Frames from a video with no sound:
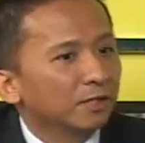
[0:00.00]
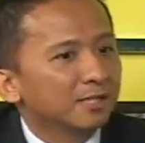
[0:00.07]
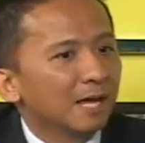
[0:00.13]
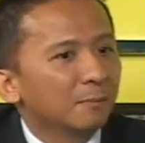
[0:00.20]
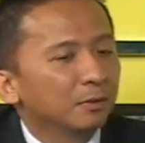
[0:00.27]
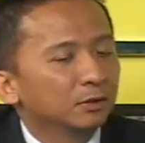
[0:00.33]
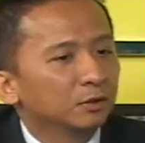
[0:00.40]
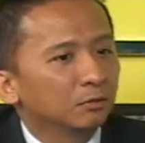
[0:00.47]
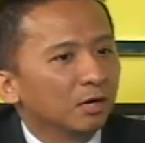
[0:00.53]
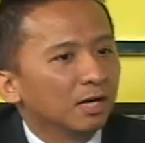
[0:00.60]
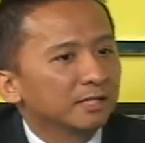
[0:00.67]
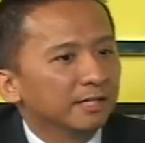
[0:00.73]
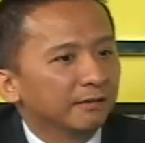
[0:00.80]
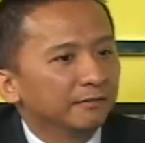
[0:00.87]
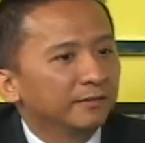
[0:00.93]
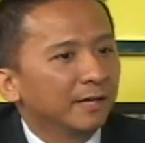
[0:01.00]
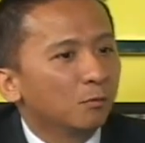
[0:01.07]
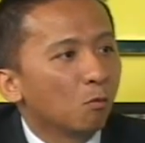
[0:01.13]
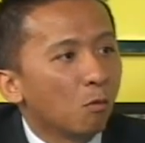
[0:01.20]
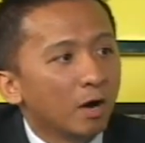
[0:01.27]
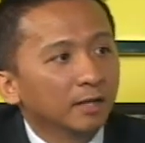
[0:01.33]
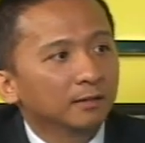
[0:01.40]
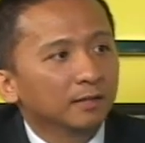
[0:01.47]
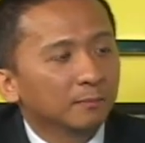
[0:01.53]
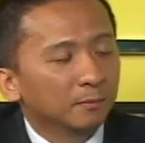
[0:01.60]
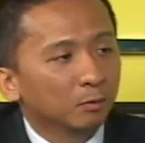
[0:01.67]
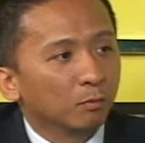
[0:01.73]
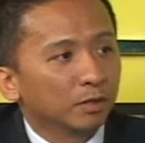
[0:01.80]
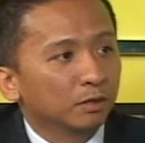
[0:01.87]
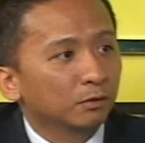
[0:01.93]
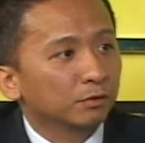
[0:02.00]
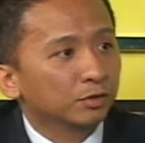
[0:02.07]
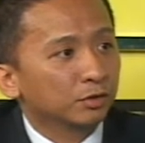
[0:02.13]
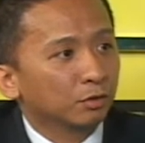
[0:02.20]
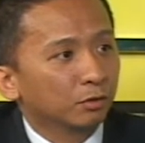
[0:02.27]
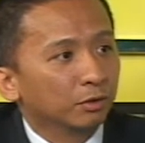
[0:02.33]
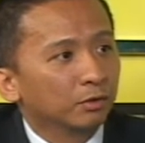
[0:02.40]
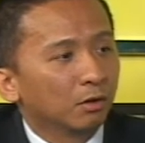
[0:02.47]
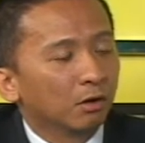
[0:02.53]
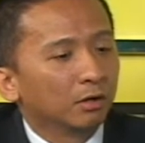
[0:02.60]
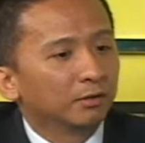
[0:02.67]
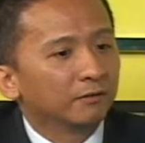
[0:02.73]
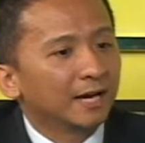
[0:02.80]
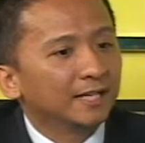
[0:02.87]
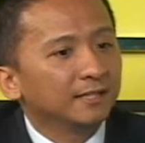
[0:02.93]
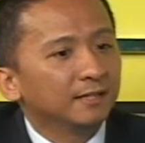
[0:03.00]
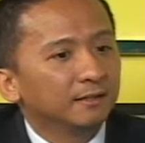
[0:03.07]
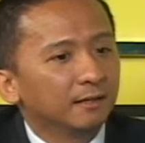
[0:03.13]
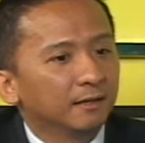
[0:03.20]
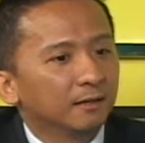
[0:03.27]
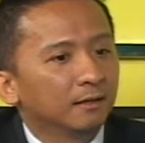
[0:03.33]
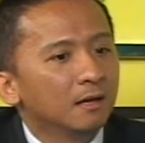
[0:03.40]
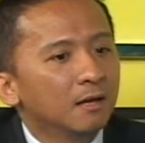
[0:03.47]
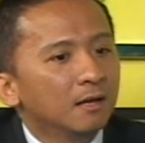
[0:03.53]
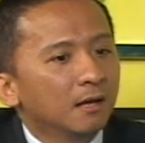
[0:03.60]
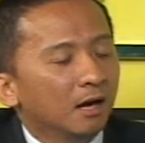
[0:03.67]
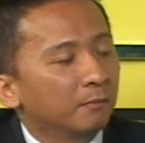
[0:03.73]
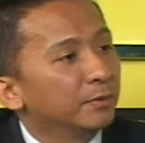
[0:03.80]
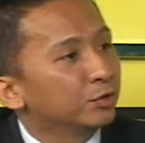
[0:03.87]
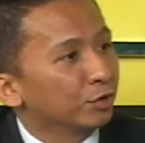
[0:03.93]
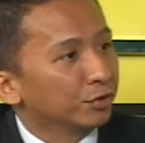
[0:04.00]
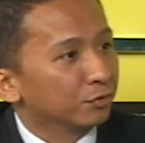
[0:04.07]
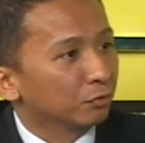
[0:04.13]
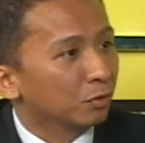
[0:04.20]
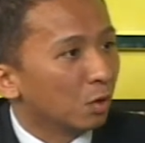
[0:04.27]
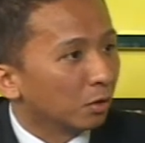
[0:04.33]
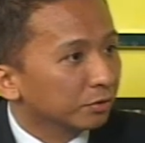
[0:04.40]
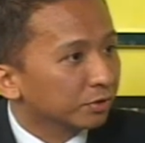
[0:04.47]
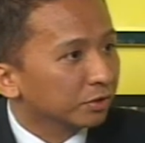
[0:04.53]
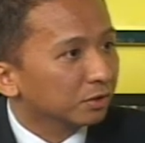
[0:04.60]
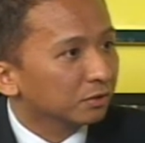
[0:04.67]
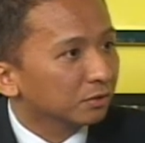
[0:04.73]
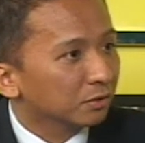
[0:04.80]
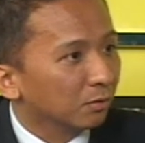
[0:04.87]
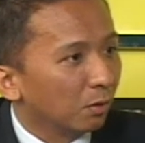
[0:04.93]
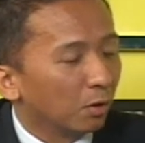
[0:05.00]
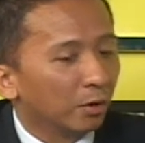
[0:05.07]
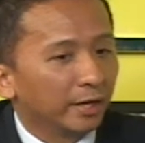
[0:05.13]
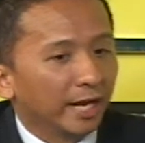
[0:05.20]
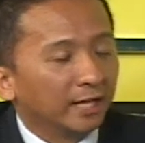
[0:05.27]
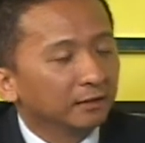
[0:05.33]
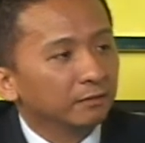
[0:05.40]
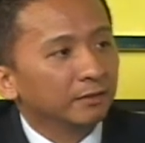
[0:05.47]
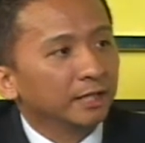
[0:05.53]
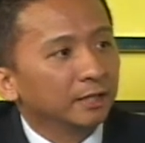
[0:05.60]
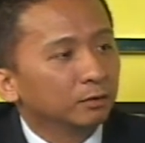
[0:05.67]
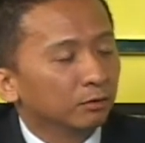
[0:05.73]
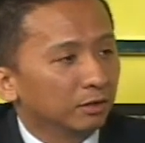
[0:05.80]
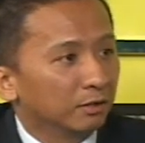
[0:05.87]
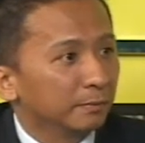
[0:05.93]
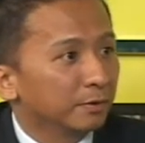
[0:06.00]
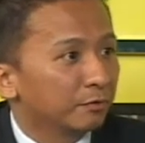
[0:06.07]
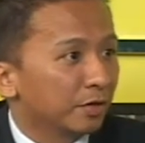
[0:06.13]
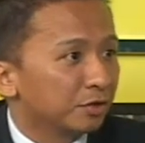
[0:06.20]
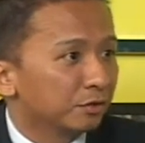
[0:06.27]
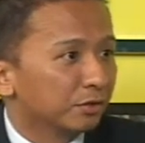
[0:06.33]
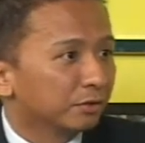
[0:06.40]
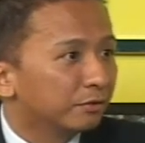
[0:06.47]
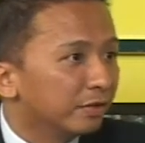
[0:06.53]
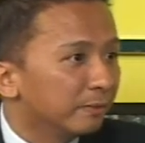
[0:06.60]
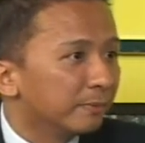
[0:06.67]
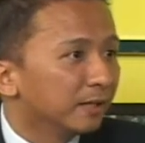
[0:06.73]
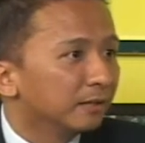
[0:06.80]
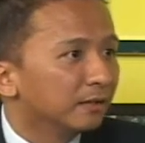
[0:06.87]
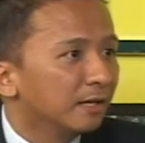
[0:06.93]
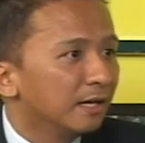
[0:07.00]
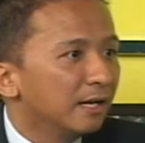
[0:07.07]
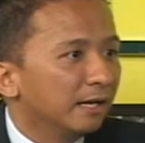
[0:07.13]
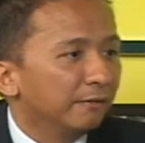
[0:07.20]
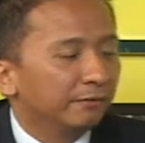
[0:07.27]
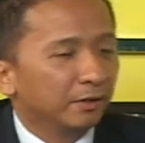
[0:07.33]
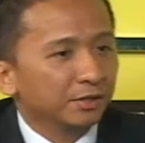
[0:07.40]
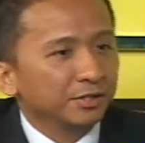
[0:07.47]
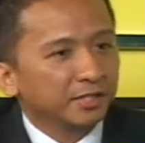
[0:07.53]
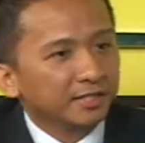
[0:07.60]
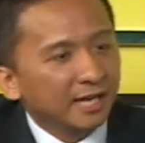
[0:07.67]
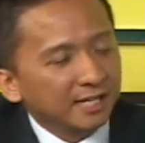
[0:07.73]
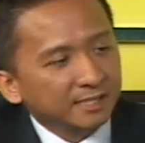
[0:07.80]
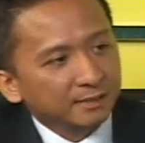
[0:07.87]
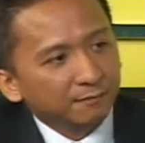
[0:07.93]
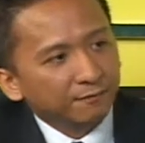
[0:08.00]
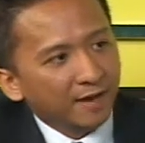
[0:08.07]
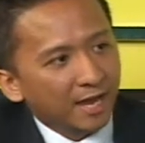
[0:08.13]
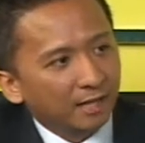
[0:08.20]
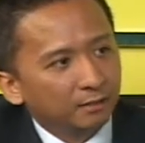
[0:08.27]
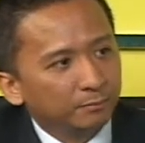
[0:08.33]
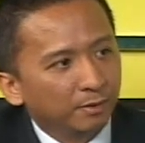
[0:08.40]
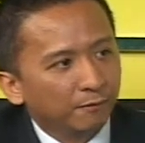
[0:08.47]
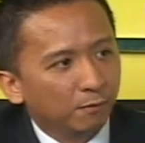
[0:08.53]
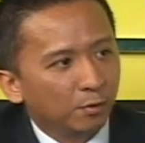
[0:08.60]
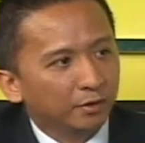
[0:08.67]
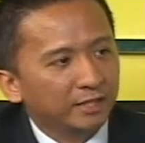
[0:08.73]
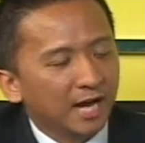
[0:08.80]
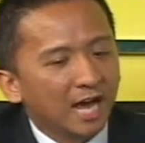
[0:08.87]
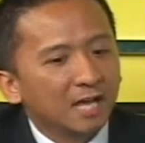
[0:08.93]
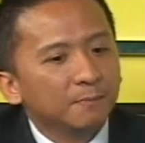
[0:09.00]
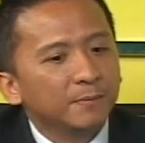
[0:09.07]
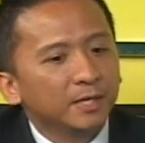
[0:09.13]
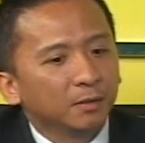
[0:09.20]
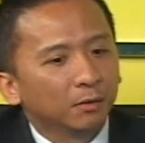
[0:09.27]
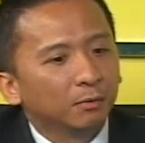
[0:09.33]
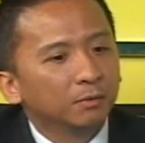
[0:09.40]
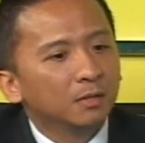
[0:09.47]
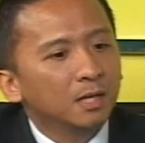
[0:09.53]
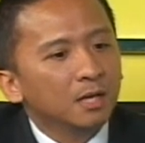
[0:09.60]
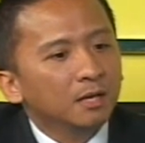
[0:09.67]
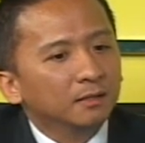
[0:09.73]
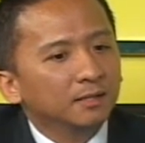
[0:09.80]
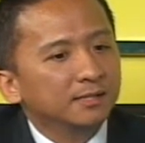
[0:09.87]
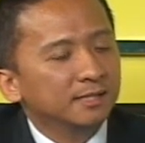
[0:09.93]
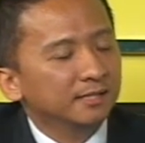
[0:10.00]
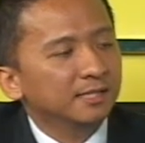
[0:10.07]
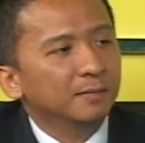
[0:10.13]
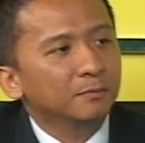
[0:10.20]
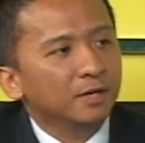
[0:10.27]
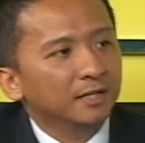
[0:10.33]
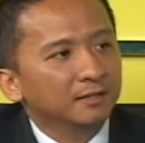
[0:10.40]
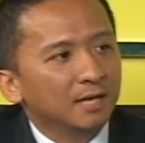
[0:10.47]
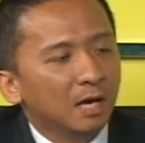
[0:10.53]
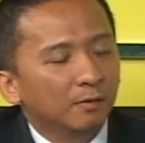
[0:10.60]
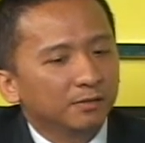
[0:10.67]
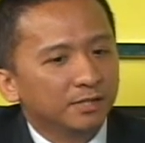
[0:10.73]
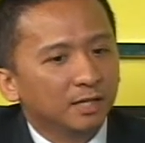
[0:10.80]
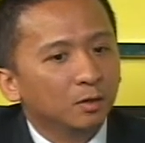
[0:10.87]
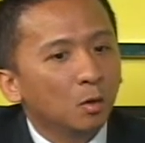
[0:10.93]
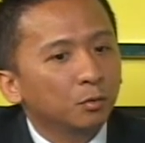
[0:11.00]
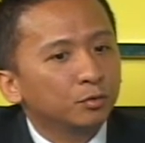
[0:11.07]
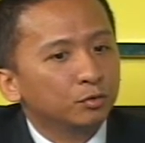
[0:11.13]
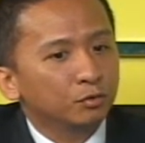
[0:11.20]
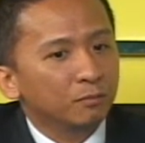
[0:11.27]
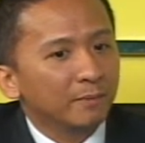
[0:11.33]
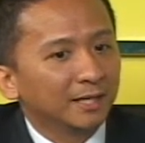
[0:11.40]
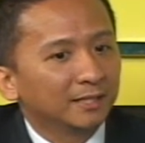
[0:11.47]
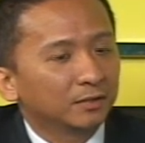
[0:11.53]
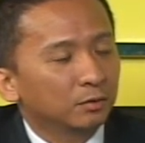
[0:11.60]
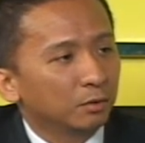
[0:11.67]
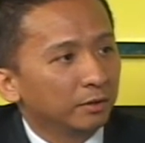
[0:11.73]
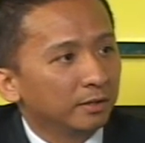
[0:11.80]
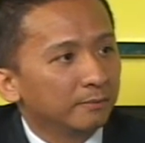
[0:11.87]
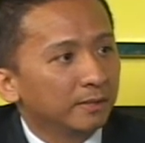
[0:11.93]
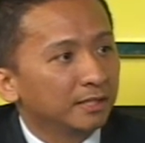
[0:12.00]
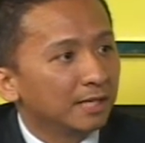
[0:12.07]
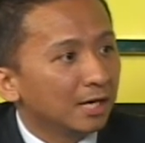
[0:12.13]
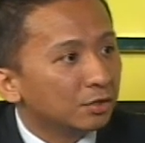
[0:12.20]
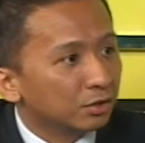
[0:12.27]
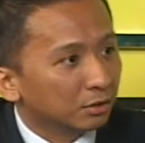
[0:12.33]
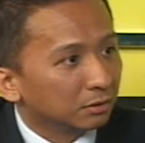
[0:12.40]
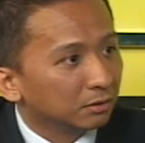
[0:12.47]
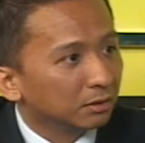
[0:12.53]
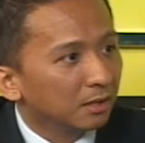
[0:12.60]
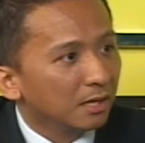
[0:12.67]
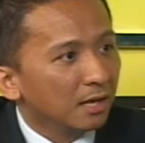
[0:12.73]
example, to us if they want, number one, a concern on writing their arbitration clause or entering into an arbitration agreement. If there is a case filed before the IPO, the system right now is they go through mandatory mediation.